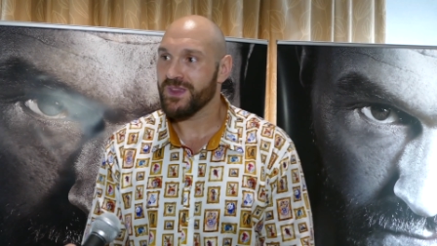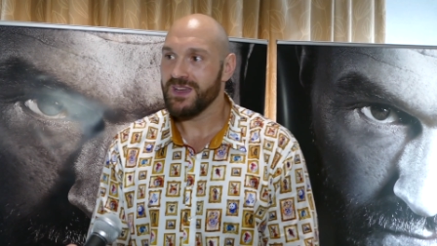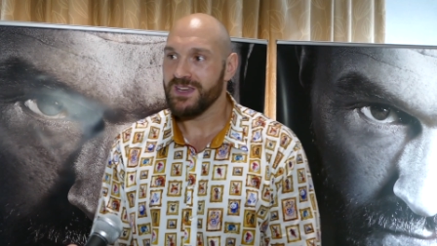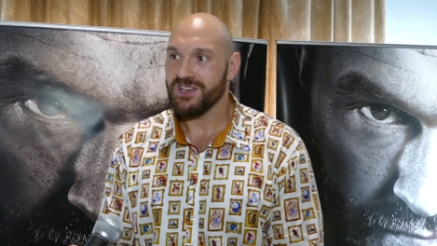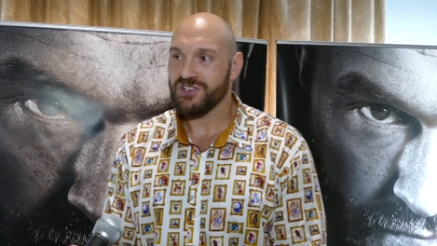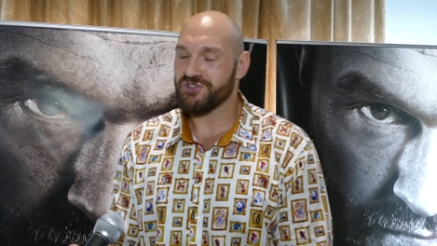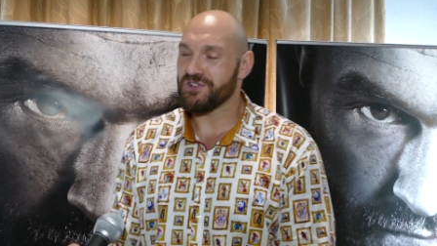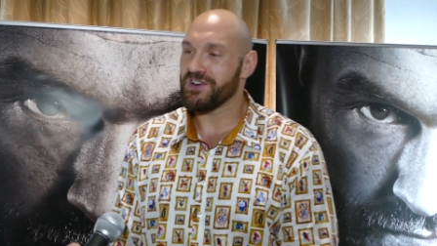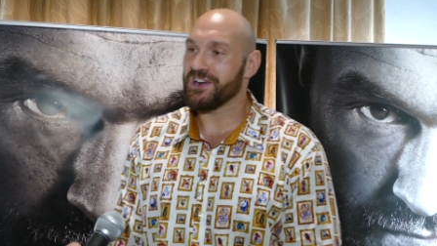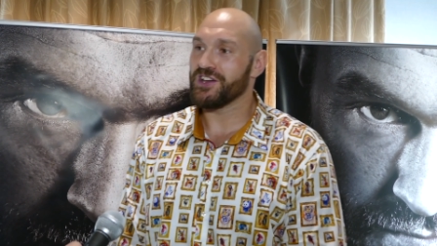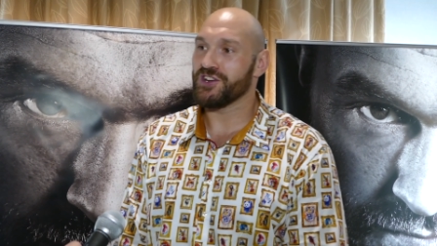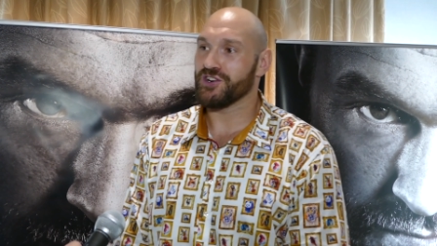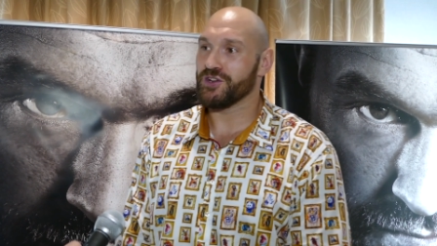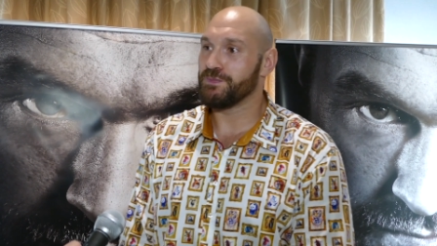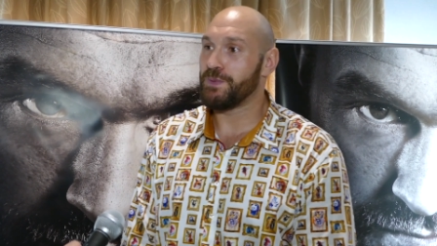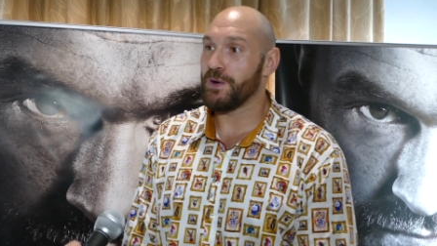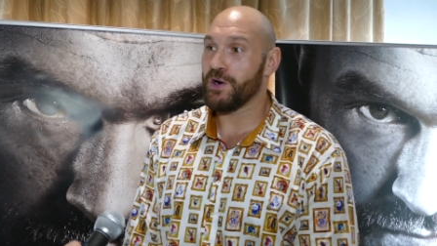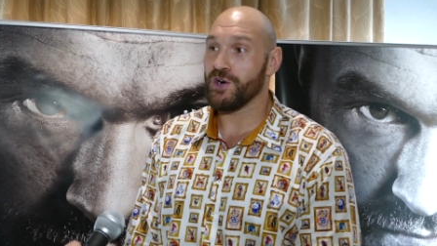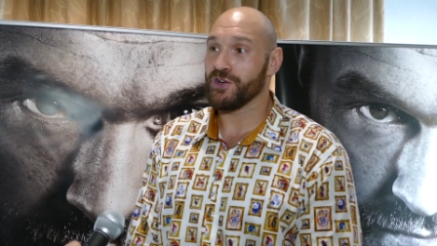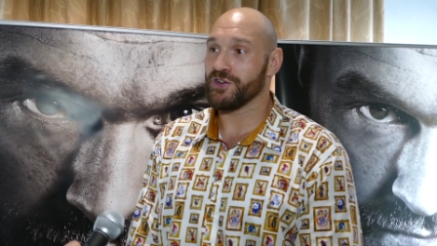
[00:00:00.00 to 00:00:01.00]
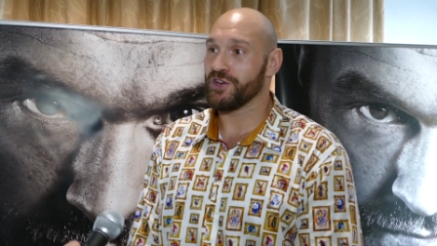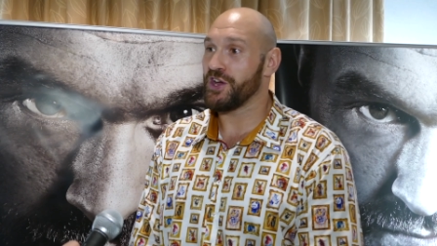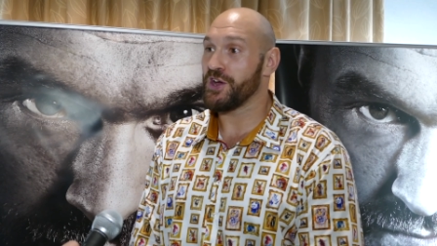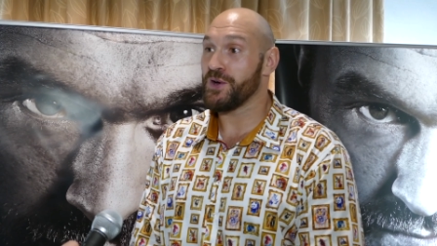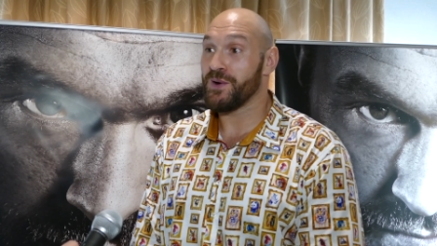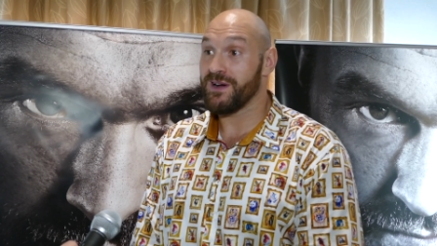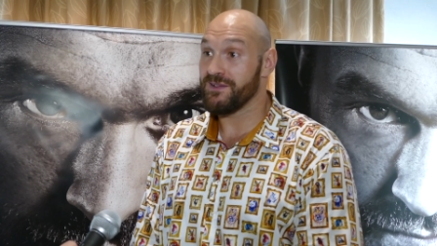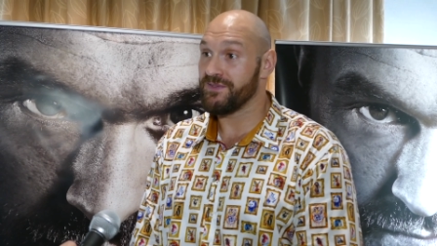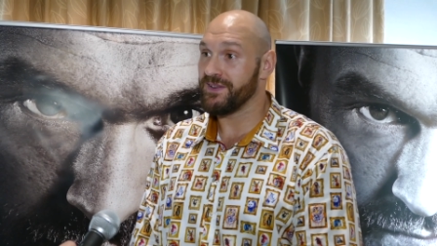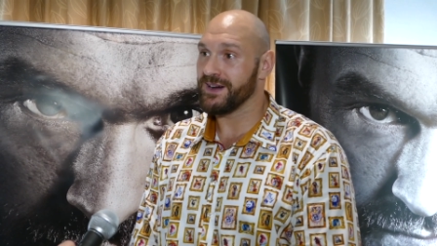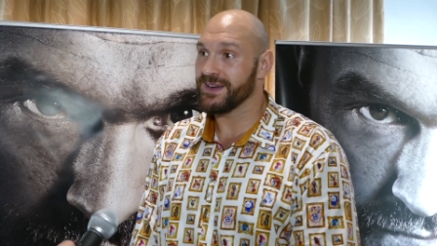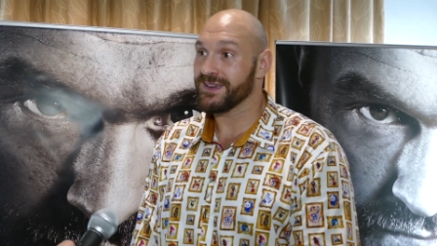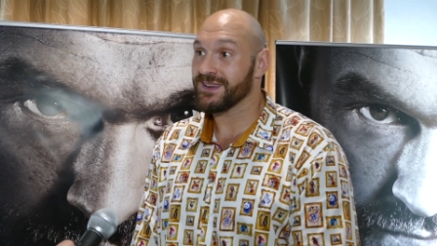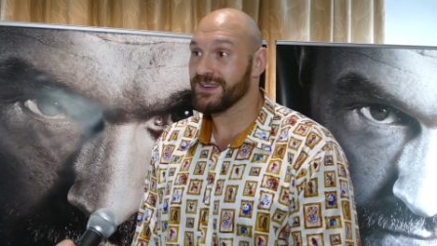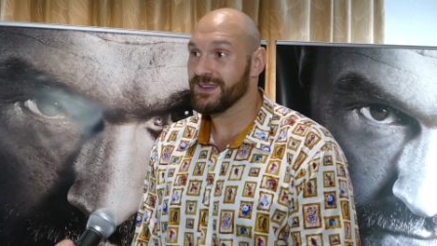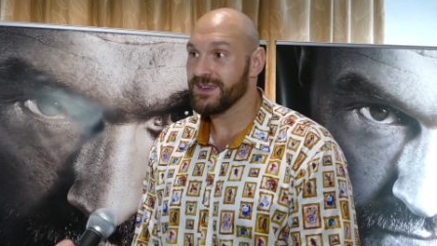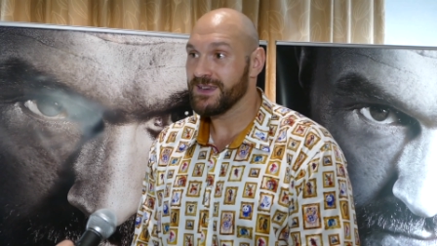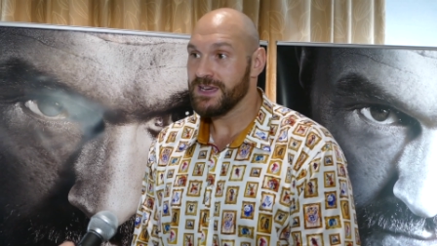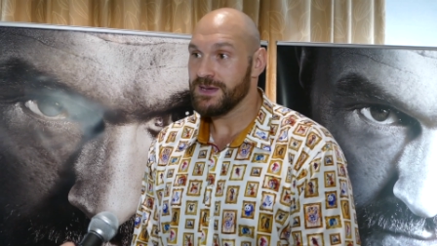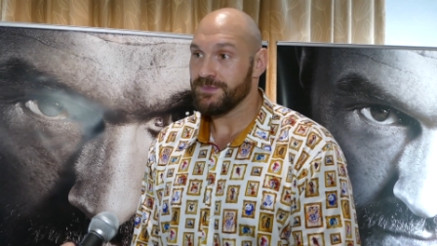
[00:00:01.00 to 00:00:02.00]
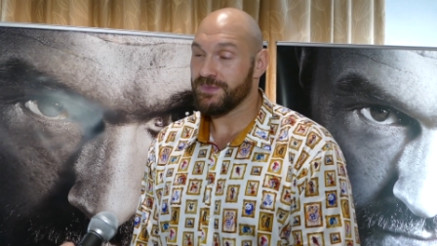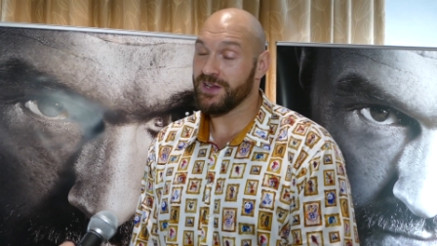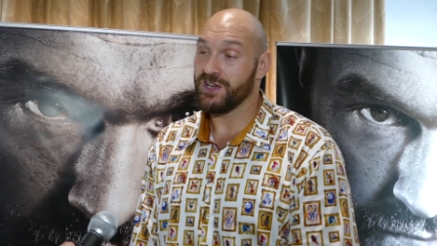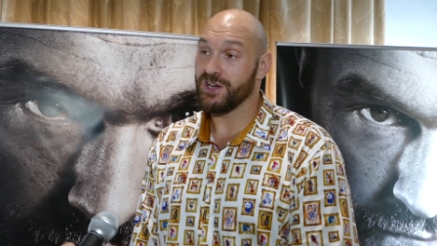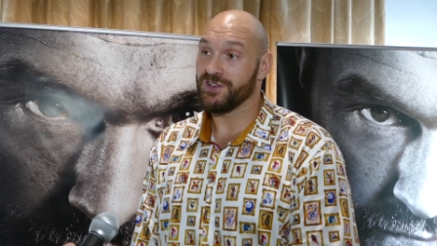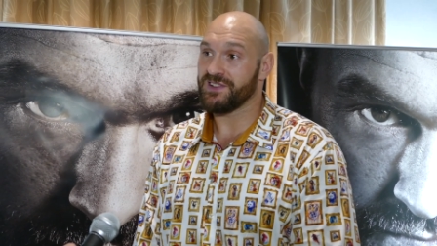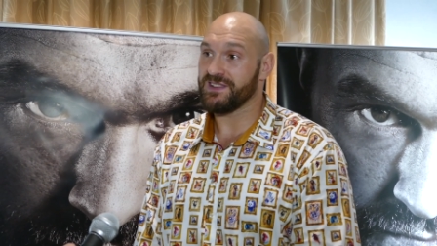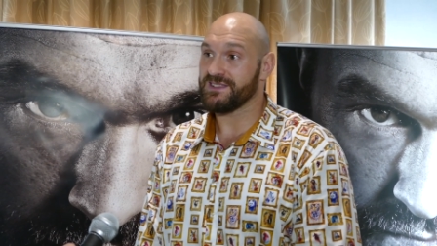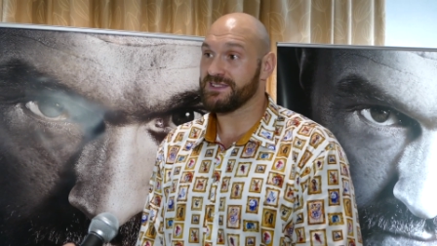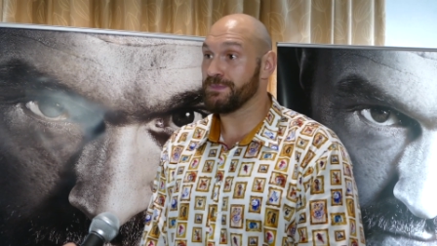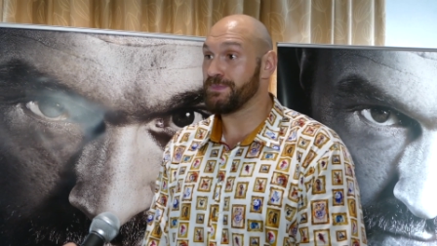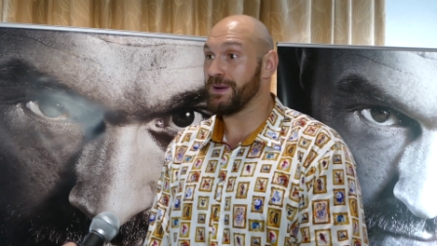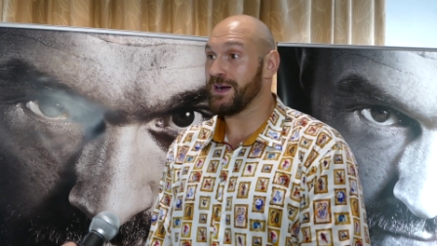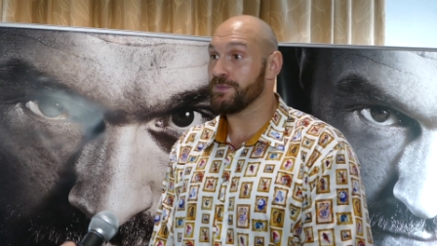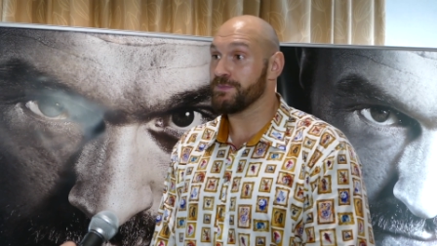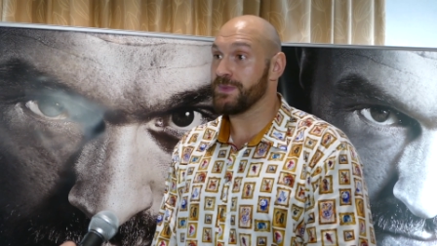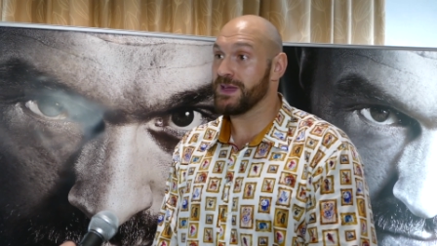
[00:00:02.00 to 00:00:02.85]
It's really unimportant who I fight because it's about